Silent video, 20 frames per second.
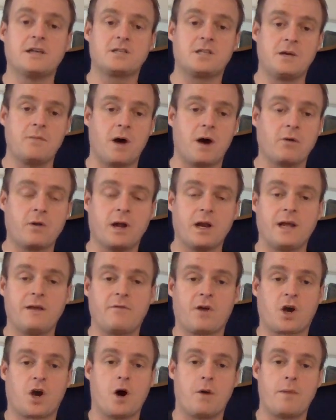So you might want to leave
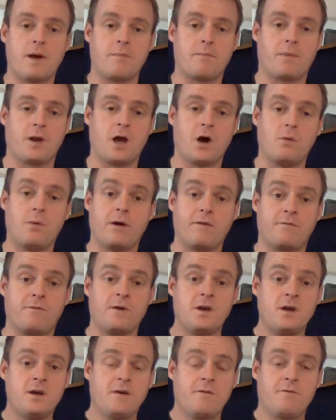a comment below with
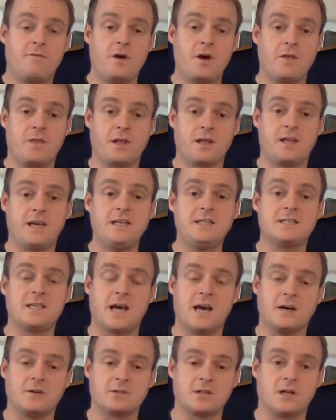further
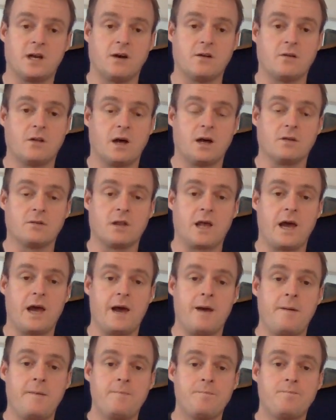details, and
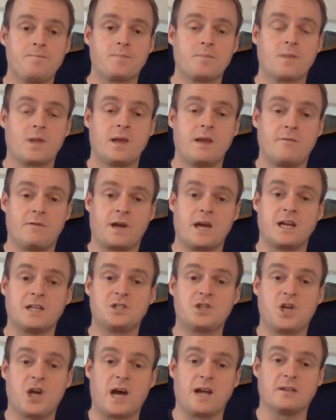I'll if I get a
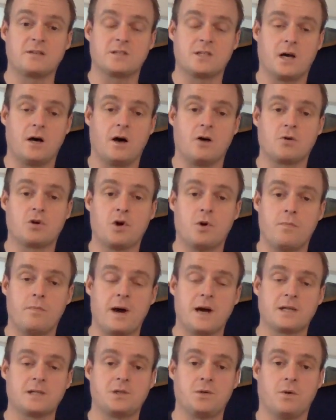chance, I'll come
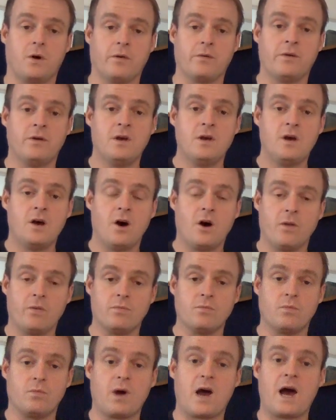back to you
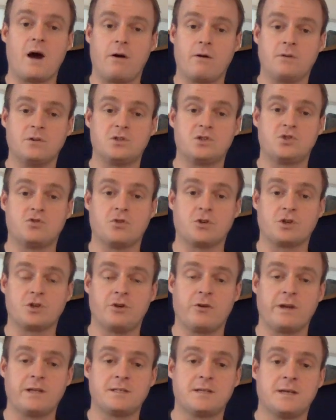on how I would
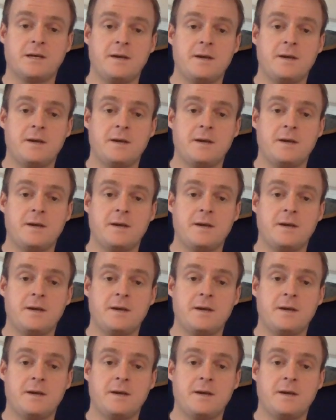structure it.